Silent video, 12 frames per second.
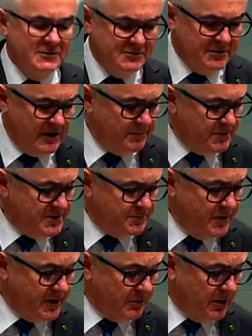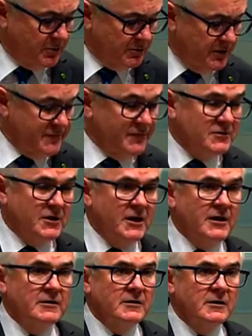So, Deputy Speaker, I will leave it
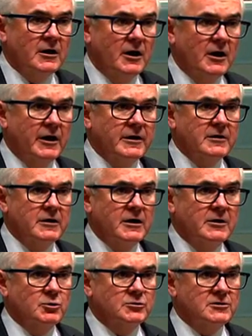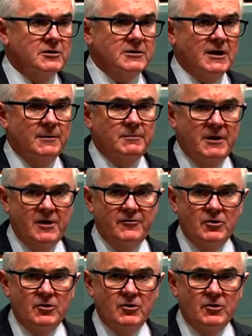there. I look to the government and the